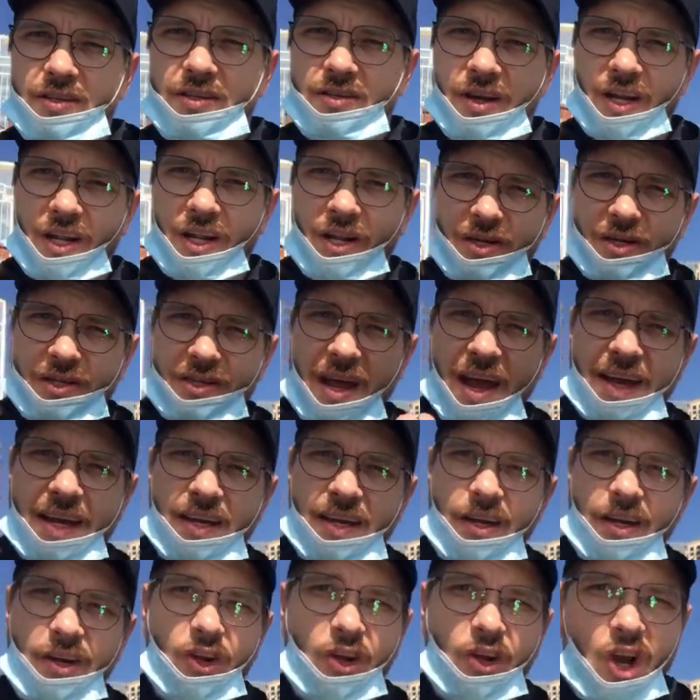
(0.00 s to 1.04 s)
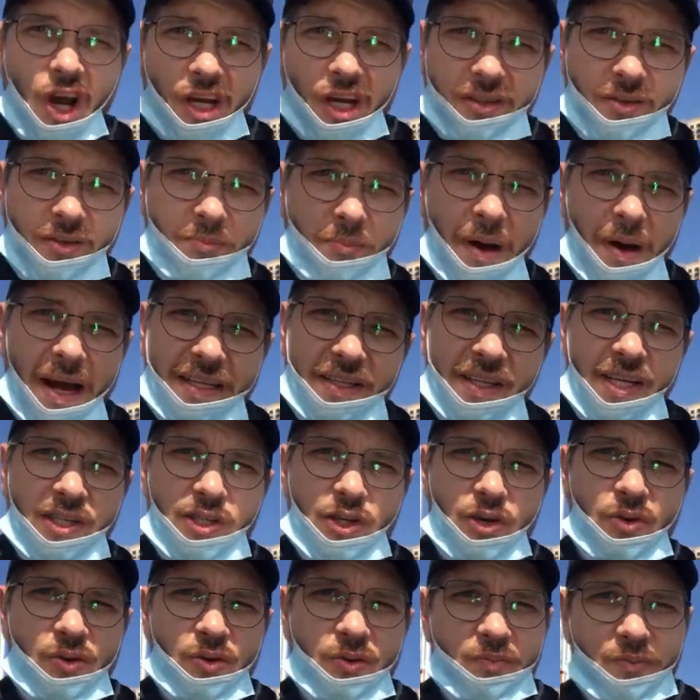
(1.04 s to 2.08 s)
so it looks like a little cotton bud that
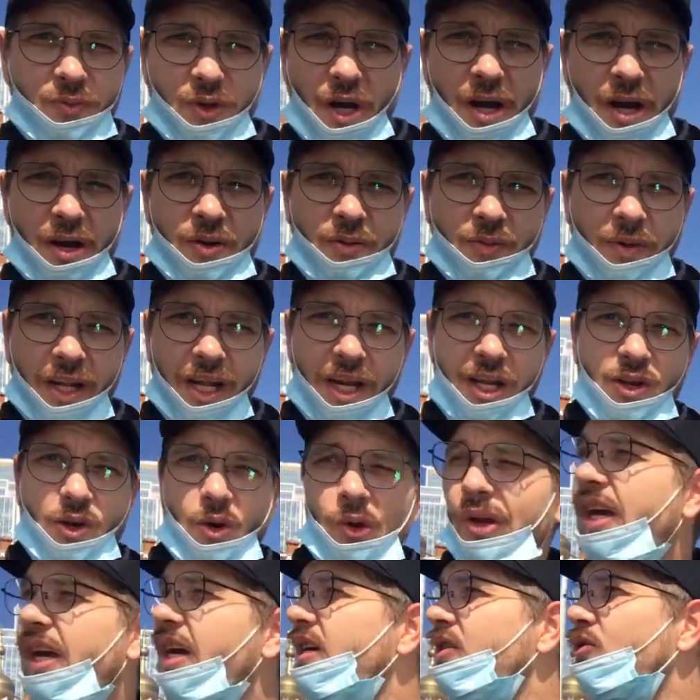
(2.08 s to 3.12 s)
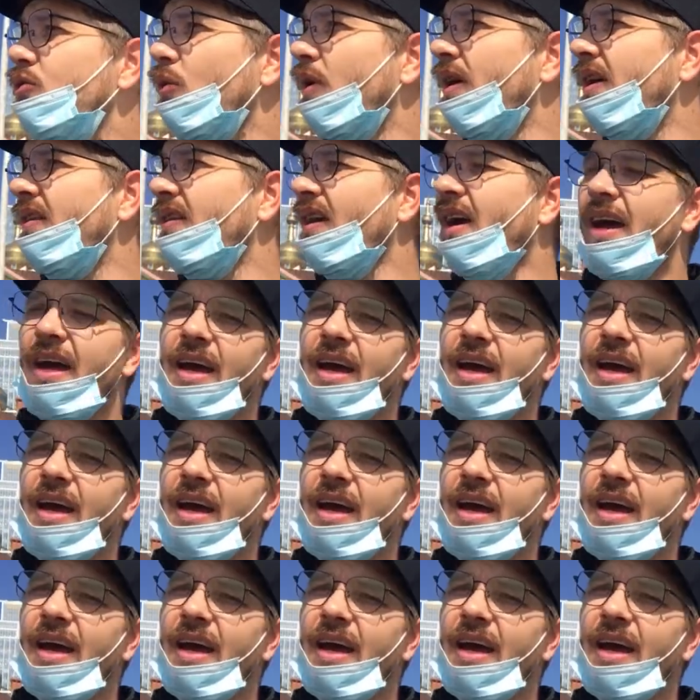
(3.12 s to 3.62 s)
you clean your ears with.